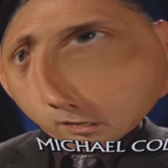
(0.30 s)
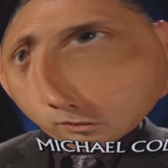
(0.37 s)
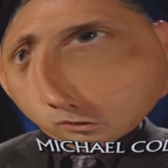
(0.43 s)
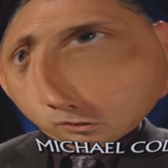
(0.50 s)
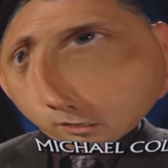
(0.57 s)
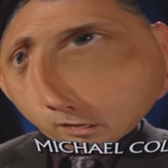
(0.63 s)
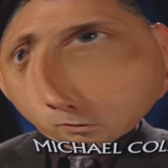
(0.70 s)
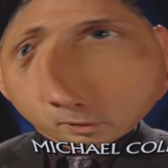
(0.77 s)

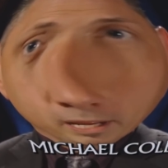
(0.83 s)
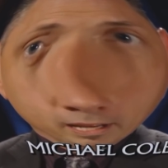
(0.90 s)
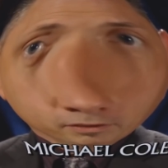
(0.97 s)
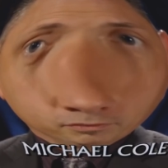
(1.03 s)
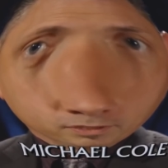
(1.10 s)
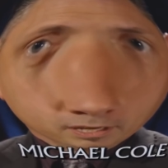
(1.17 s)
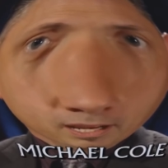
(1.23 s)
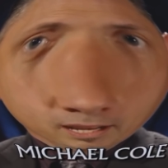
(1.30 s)
So my
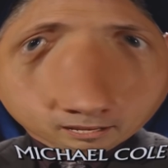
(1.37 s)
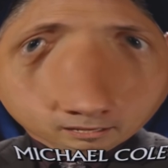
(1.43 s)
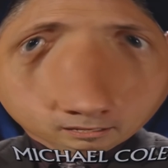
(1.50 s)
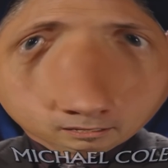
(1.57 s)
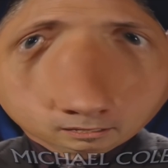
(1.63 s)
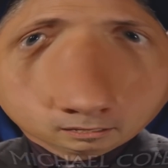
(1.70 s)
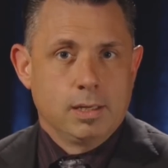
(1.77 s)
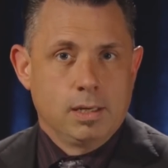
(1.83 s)
guest today,
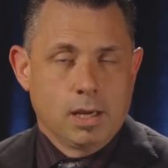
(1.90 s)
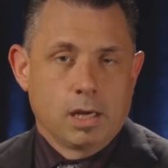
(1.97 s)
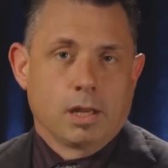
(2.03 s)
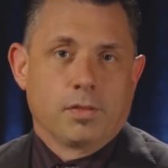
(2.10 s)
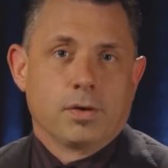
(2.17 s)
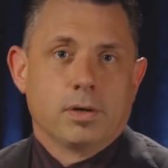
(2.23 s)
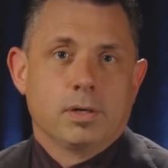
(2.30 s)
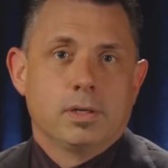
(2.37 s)
none
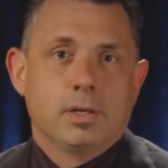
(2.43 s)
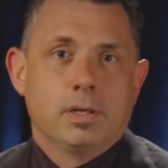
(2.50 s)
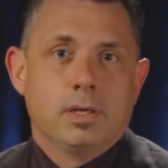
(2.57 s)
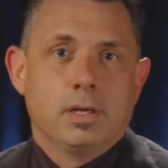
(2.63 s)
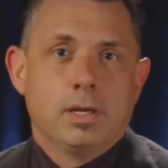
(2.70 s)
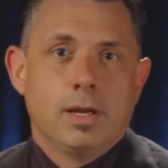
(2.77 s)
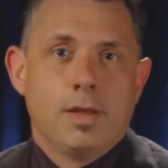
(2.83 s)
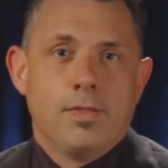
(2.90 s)
other
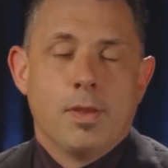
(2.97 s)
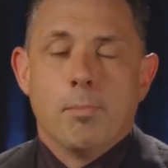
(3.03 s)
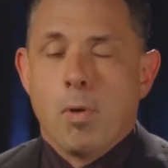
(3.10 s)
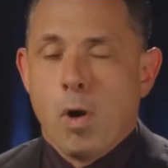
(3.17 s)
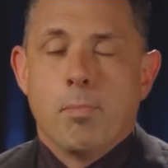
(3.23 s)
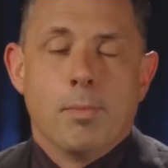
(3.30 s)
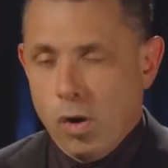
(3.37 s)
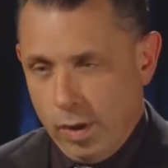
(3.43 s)
than
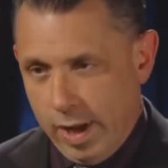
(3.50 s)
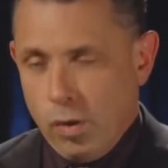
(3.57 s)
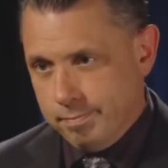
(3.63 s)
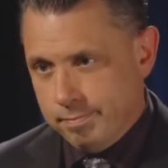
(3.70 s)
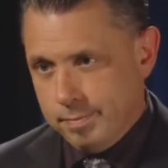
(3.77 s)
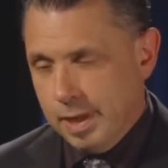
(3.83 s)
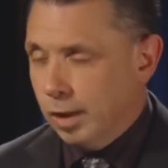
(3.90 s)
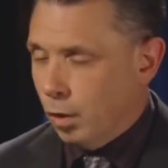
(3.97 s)
Paul
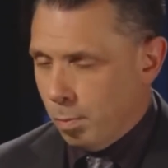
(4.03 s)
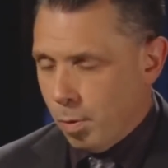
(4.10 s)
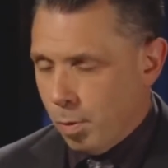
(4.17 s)
Lamb. Hello,